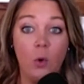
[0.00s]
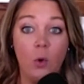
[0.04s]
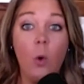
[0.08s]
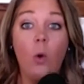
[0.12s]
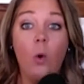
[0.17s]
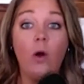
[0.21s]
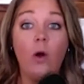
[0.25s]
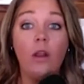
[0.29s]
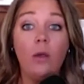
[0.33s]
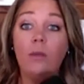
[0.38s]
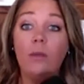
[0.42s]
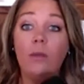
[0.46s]

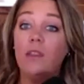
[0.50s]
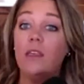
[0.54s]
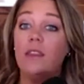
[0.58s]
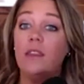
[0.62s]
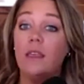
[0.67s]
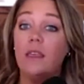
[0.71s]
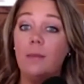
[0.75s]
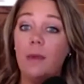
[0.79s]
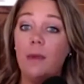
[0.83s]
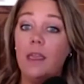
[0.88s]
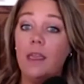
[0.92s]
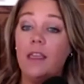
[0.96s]
or do you think
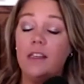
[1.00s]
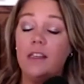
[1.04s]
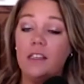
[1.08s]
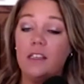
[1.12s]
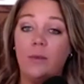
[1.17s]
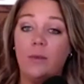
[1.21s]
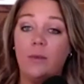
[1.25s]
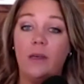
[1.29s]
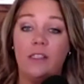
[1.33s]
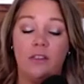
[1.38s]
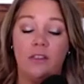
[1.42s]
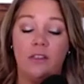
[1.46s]
they make it to the
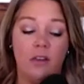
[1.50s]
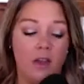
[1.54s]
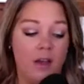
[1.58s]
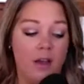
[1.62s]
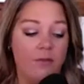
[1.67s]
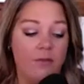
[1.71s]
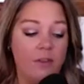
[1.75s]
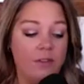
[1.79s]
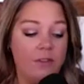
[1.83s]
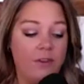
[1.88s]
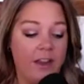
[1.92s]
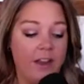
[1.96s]
western
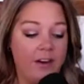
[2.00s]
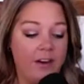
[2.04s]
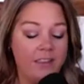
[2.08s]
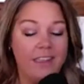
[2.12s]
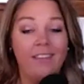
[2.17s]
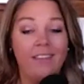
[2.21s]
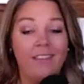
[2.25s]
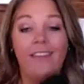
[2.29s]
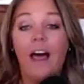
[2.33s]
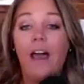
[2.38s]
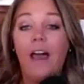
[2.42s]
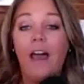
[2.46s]
conference finals
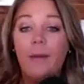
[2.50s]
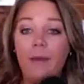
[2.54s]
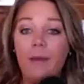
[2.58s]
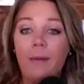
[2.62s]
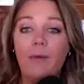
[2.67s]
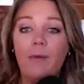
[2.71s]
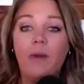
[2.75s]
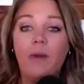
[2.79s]
a lot of people